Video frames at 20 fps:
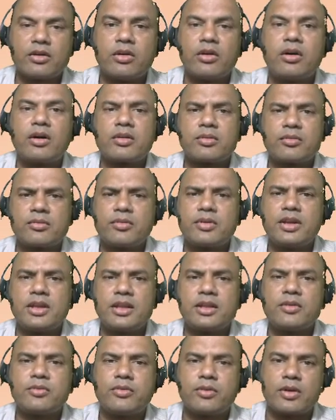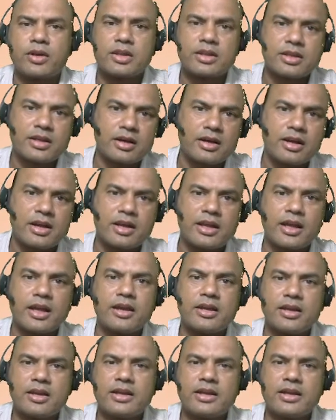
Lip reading: or in the foreign country,